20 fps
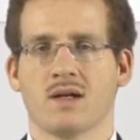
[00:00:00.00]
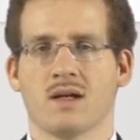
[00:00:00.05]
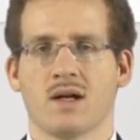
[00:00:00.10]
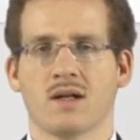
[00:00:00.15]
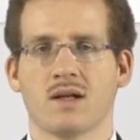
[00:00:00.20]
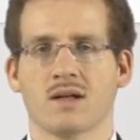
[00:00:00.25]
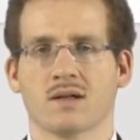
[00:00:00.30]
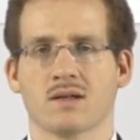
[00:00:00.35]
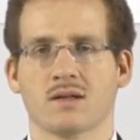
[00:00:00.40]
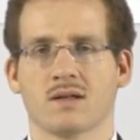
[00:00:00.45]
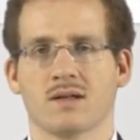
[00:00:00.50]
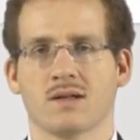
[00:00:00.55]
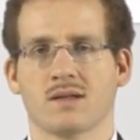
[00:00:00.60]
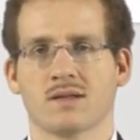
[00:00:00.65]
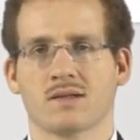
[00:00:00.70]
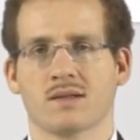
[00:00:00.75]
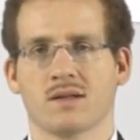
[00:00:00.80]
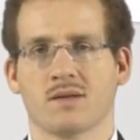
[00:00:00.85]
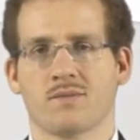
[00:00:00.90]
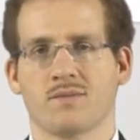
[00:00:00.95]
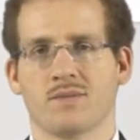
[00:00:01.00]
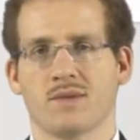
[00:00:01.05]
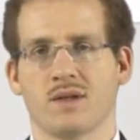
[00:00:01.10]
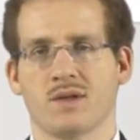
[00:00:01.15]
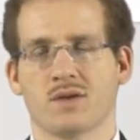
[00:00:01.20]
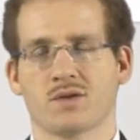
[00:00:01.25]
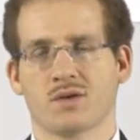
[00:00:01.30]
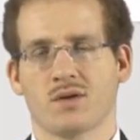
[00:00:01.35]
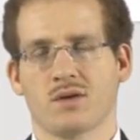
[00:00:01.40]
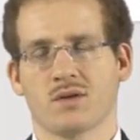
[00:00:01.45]
Erlang is
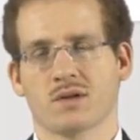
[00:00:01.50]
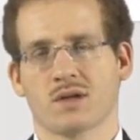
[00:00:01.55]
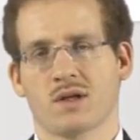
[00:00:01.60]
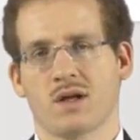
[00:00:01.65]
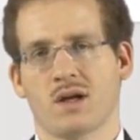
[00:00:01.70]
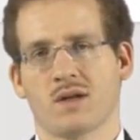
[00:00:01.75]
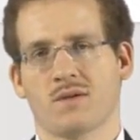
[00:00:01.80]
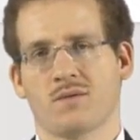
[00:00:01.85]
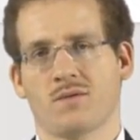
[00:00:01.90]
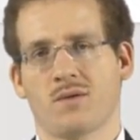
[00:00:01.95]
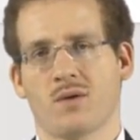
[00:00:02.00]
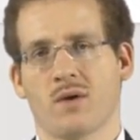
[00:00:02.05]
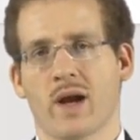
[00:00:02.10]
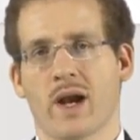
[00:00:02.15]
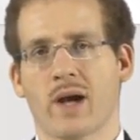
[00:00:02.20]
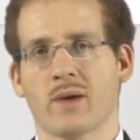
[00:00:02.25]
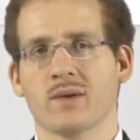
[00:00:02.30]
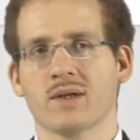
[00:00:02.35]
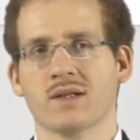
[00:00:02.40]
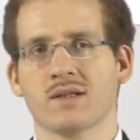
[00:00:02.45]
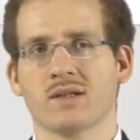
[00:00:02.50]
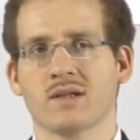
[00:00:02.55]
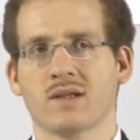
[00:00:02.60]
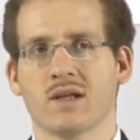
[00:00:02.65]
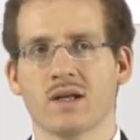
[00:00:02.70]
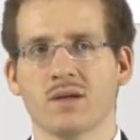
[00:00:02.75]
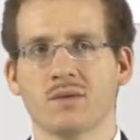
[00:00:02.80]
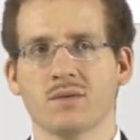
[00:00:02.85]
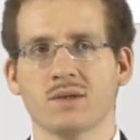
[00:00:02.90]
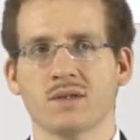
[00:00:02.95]
the shortcut for Ericsson
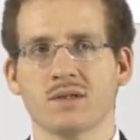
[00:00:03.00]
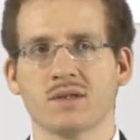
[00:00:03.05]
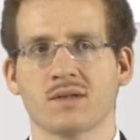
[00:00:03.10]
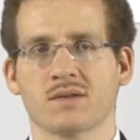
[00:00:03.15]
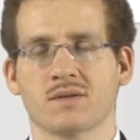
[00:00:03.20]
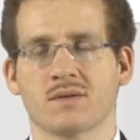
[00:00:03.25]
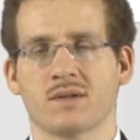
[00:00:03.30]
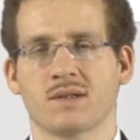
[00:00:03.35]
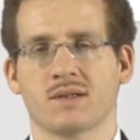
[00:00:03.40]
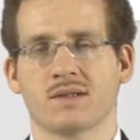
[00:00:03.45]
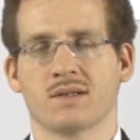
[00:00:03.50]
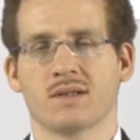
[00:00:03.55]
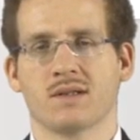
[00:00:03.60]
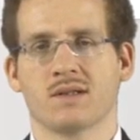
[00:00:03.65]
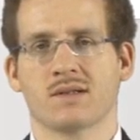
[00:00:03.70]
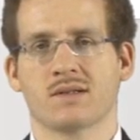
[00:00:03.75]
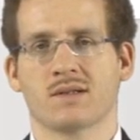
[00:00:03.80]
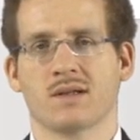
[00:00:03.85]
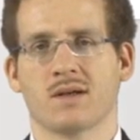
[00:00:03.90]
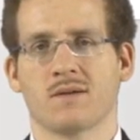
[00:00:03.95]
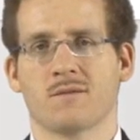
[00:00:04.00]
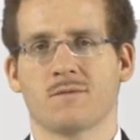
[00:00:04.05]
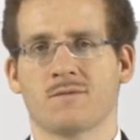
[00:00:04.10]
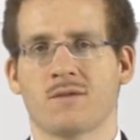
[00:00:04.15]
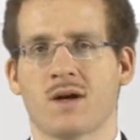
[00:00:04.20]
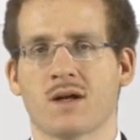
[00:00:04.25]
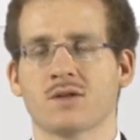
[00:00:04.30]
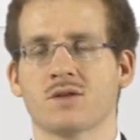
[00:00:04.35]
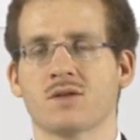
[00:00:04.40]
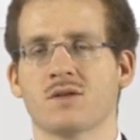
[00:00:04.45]
language. So this is a
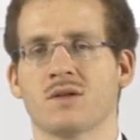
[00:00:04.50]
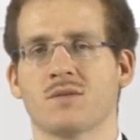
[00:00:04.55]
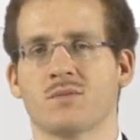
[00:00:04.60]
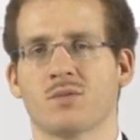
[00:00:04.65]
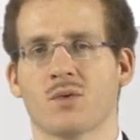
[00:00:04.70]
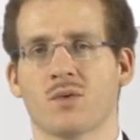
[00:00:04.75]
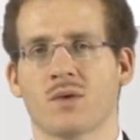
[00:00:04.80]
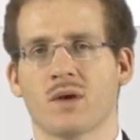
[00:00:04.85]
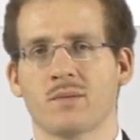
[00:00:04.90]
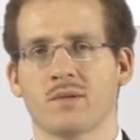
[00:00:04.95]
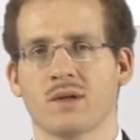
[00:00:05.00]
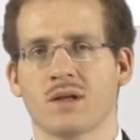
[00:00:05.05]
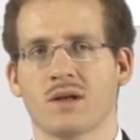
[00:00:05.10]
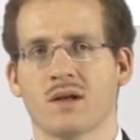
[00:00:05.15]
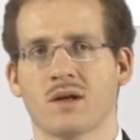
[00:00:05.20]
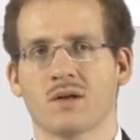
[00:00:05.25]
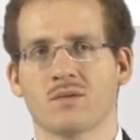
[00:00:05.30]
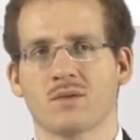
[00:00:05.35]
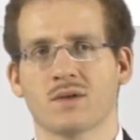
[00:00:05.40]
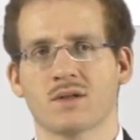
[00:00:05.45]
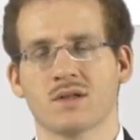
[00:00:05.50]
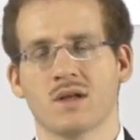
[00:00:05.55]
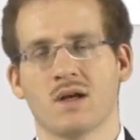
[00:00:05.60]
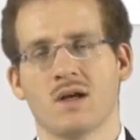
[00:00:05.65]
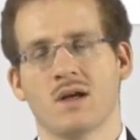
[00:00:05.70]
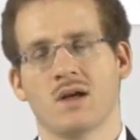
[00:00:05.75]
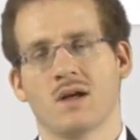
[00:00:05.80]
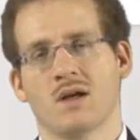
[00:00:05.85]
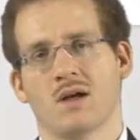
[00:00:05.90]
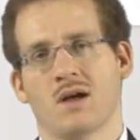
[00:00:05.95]
functional programming language
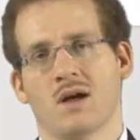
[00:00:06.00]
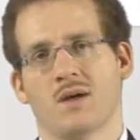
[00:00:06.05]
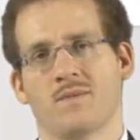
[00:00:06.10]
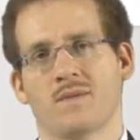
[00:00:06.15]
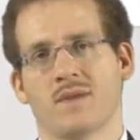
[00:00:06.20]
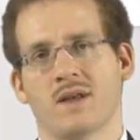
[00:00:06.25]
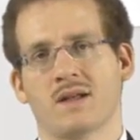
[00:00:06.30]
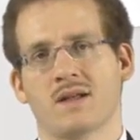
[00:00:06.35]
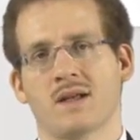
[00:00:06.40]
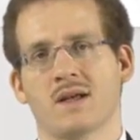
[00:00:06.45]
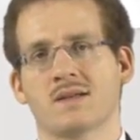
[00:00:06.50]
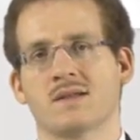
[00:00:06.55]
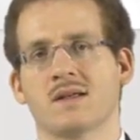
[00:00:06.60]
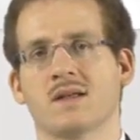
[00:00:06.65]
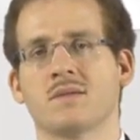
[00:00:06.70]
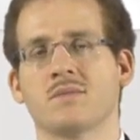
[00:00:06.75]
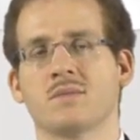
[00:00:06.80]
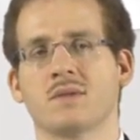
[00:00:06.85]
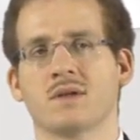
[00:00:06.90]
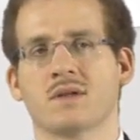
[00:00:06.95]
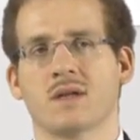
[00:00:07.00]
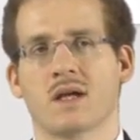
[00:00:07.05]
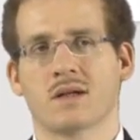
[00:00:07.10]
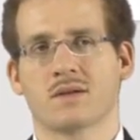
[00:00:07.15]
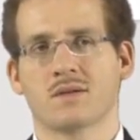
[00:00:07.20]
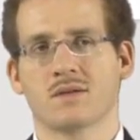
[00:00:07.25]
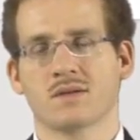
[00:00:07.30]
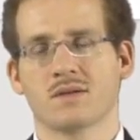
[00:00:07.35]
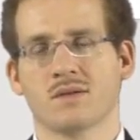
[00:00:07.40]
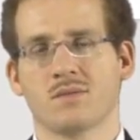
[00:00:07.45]
that has inbuilt
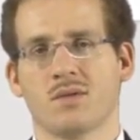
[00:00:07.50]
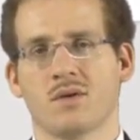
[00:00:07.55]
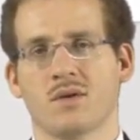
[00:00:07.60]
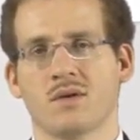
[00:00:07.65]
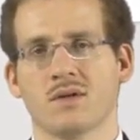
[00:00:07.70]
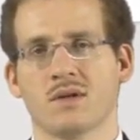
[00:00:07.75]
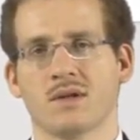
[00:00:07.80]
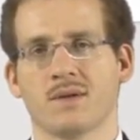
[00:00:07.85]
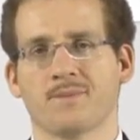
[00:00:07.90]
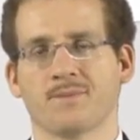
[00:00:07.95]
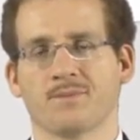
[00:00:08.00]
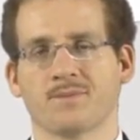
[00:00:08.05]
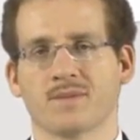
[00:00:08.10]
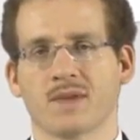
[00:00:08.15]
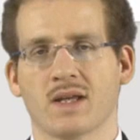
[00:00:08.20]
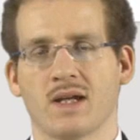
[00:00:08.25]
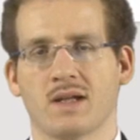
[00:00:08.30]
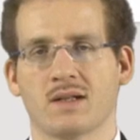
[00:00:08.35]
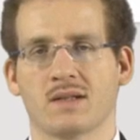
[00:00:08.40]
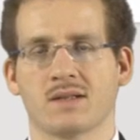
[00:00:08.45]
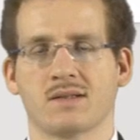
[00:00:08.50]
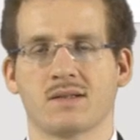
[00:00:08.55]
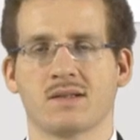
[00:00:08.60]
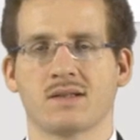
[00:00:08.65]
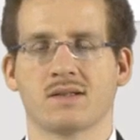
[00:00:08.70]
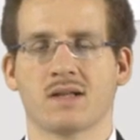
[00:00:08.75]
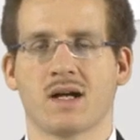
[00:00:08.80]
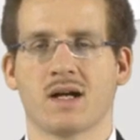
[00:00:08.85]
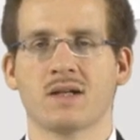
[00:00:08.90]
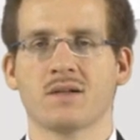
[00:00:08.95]
actor support. It is
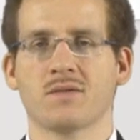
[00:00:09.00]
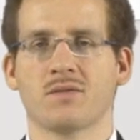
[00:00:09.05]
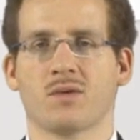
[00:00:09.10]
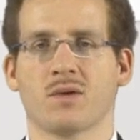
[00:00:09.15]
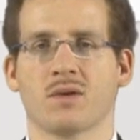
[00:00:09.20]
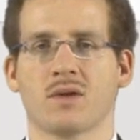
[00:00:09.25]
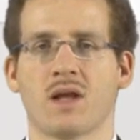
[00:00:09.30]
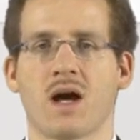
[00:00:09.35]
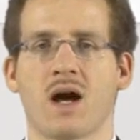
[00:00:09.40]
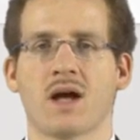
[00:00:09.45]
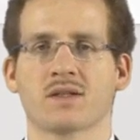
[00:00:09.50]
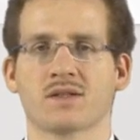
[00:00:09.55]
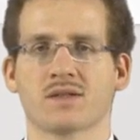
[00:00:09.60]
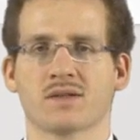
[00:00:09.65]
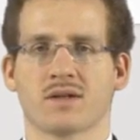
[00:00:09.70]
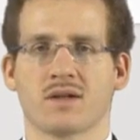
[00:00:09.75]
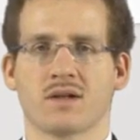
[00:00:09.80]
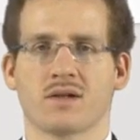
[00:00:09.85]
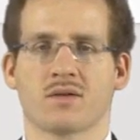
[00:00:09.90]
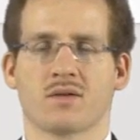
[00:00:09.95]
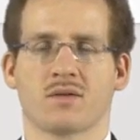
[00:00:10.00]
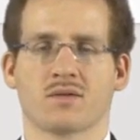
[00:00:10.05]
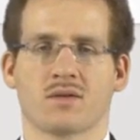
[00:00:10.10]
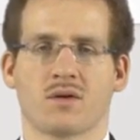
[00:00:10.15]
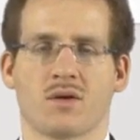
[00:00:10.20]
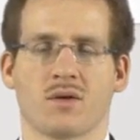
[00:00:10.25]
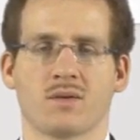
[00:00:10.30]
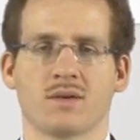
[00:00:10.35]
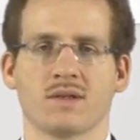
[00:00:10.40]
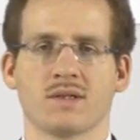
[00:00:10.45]
designed for large-scale
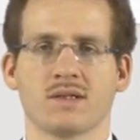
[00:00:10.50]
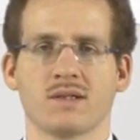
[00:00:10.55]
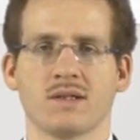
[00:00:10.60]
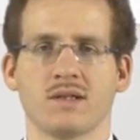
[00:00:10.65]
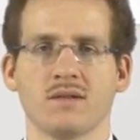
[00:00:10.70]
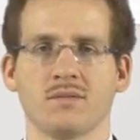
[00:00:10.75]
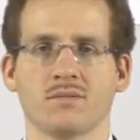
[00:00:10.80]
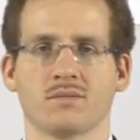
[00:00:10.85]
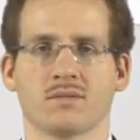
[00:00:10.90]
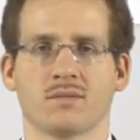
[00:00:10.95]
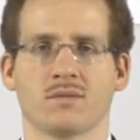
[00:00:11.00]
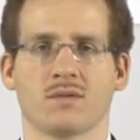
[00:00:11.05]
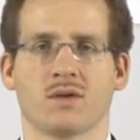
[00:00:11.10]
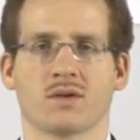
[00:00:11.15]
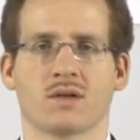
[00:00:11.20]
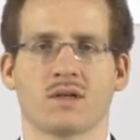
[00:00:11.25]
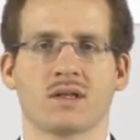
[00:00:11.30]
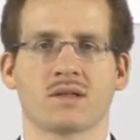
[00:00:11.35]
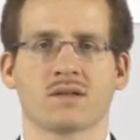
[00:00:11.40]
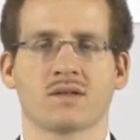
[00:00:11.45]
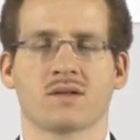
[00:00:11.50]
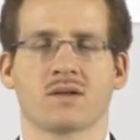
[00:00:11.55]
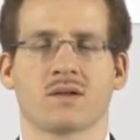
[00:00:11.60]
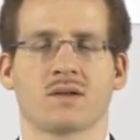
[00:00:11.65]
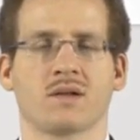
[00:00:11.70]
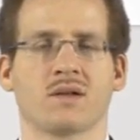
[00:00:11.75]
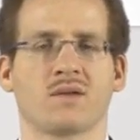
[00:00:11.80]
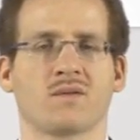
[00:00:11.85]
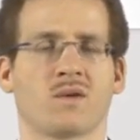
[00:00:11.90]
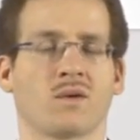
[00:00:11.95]
concurrency, not
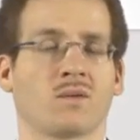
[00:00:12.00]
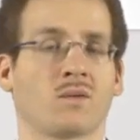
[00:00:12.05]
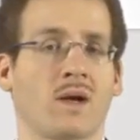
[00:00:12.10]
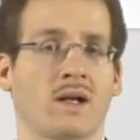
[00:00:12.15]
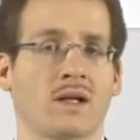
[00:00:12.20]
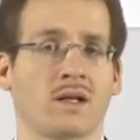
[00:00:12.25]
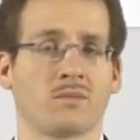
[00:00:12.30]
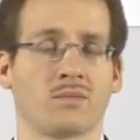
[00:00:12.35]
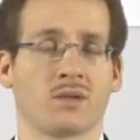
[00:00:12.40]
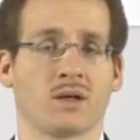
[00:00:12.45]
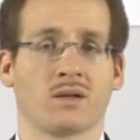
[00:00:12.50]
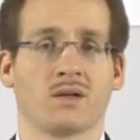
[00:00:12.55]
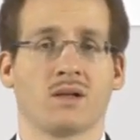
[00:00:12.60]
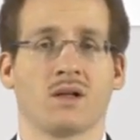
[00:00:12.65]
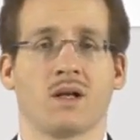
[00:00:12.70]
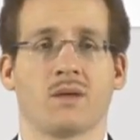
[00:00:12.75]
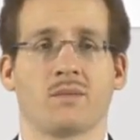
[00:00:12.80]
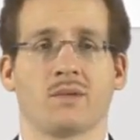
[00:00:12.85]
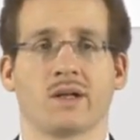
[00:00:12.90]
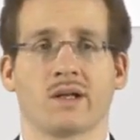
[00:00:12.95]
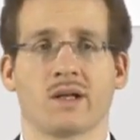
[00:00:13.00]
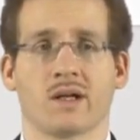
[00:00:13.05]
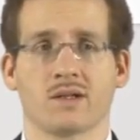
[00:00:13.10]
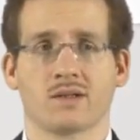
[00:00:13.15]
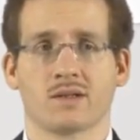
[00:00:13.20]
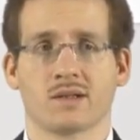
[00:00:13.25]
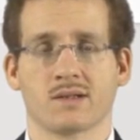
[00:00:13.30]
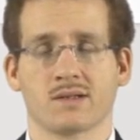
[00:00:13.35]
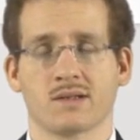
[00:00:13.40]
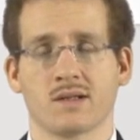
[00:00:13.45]
necessarily for running parallel
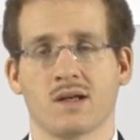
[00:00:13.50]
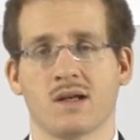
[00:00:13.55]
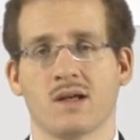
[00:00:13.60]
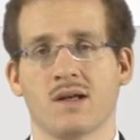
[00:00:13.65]
applications.